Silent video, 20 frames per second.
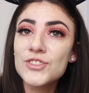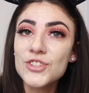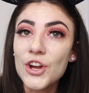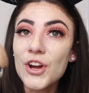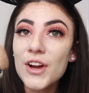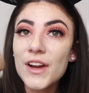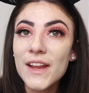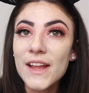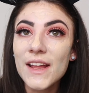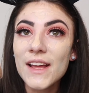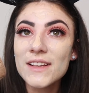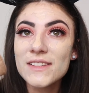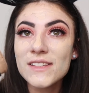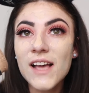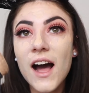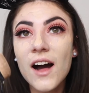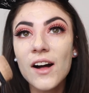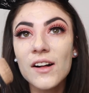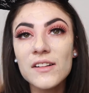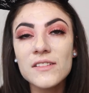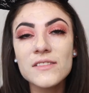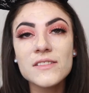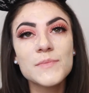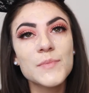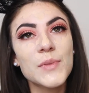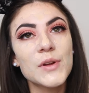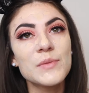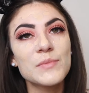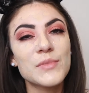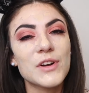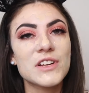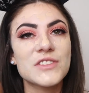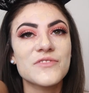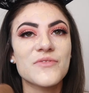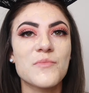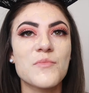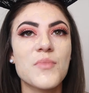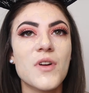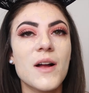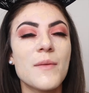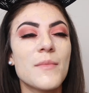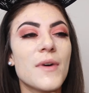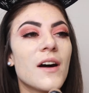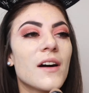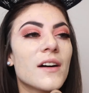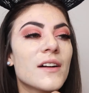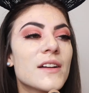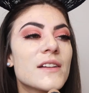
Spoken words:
dirty as hell spoon brush from Primark,